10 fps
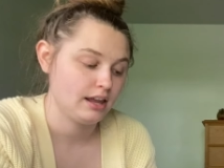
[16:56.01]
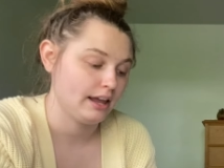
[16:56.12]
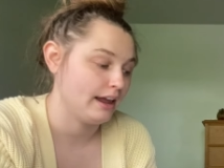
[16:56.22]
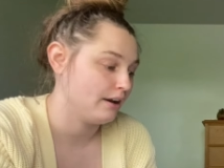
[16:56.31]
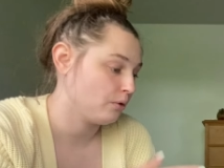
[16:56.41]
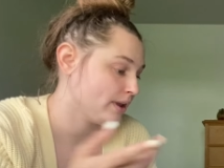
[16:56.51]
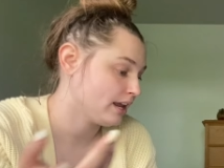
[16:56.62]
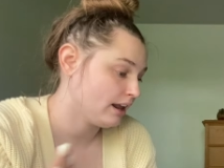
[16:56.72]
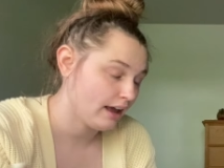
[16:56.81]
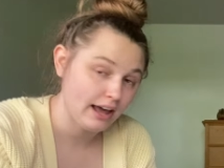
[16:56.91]
in a week
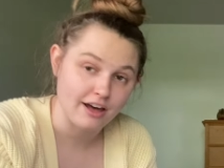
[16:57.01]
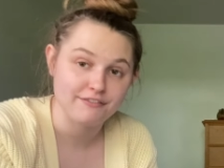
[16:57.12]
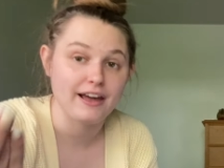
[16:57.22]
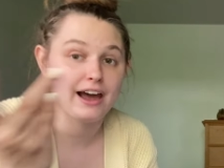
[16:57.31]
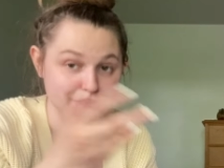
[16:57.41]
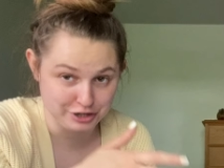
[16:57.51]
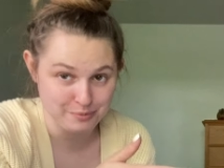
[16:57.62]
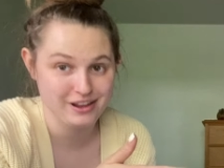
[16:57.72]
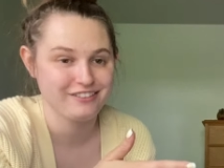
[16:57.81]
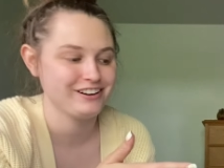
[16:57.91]
and a half after
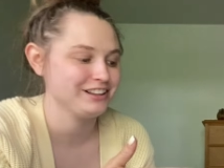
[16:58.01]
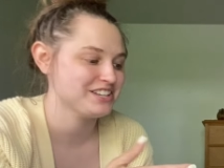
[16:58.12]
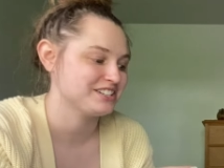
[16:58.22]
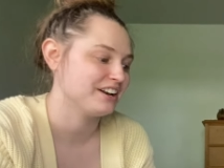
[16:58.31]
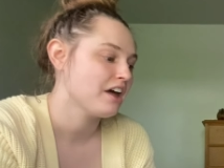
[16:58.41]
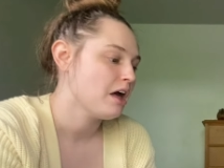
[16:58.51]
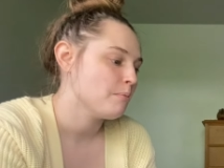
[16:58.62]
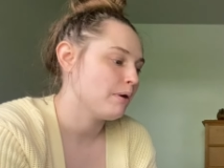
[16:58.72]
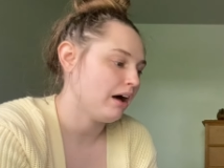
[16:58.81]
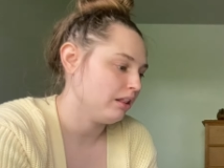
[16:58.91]
being relisted.
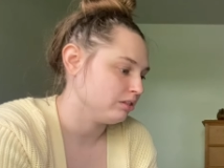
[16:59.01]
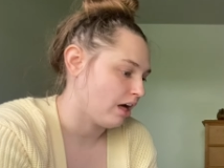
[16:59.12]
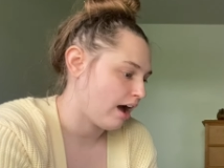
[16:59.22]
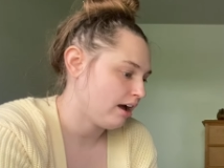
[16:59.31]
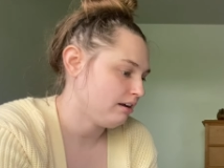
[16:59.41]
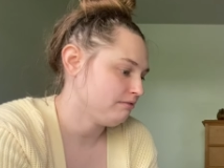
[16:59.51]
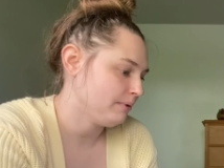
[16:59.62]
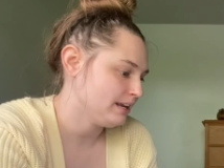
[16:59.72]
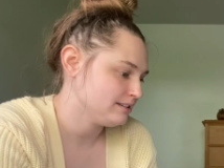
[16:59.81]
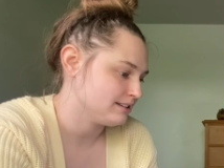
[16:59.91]
But a lot of
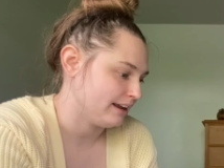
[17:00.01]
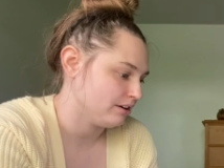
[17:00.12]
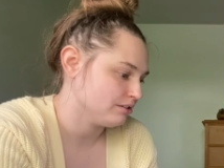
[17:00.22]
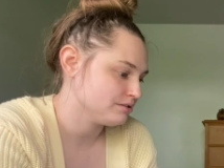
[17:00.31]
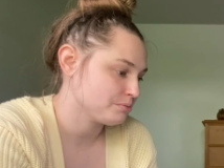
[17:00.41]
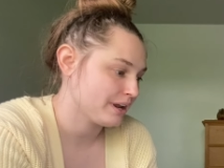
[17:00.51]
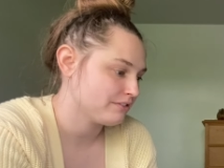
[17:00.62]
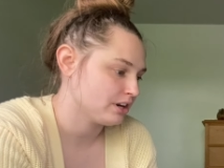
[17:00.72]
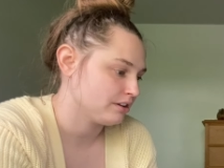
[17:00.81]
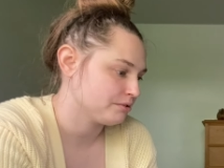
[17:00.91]
my sales, we have
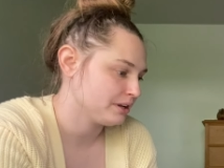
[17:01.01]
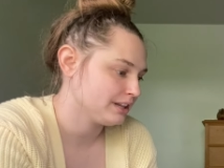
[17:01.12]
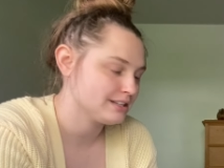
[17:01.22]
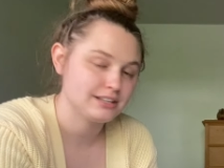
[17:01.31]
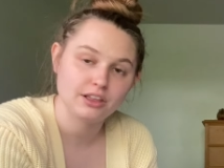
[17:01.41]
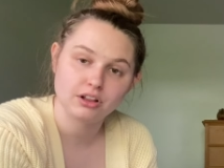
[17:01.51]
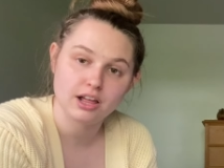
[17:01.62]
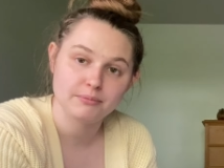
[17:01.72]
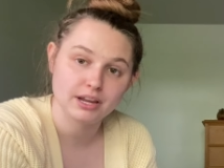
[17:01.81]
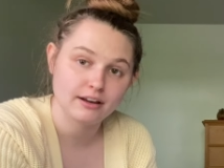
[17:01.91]
another relist sale
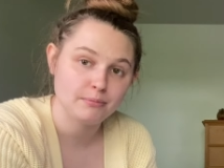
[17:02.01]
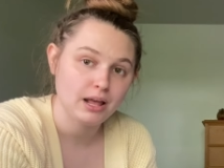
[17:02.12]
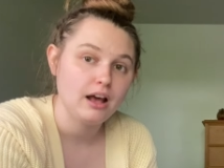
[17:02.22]
coming up.